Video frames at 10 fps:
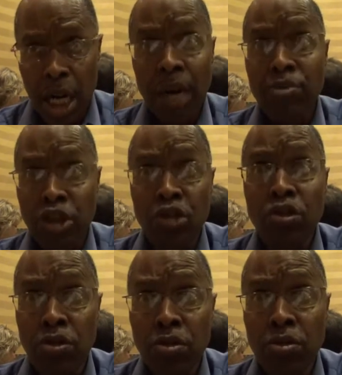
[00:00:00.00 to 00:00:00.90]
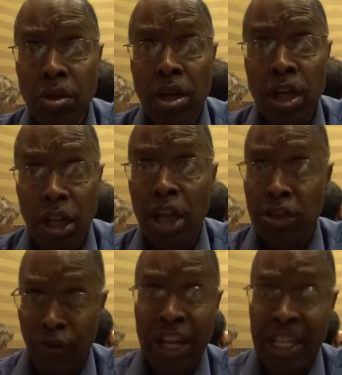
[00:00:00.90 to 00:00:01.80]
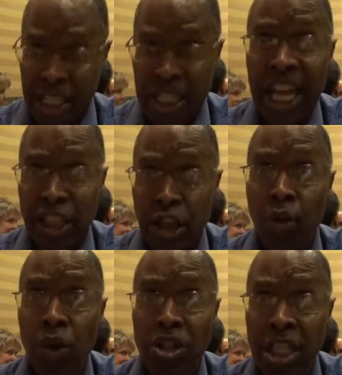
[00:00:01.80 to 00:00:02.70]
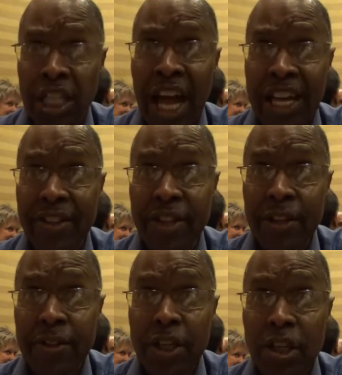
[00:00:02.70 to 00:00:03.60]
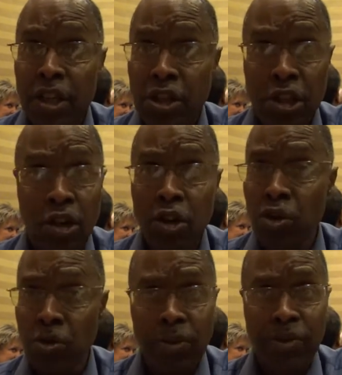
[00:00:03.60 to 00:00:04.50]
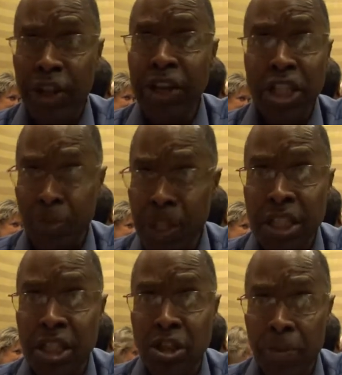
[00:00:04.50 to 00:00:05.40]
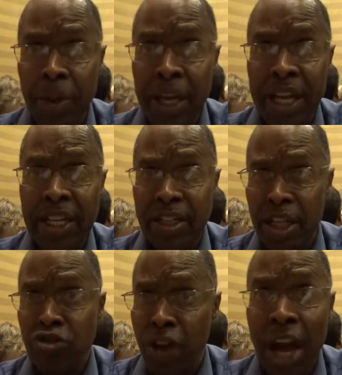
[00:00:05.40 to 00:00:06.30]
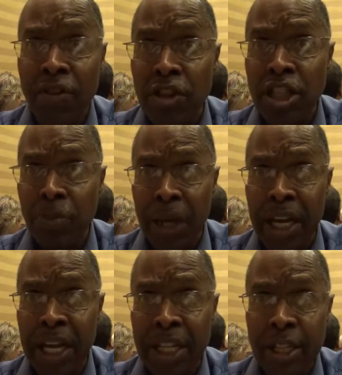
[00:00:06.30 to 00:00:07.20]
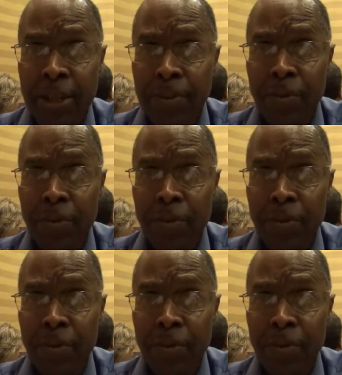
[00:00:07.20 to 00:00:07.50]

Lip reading: come to Las Vegas and actually work tonight. So their expenses are paid, their travel is paid,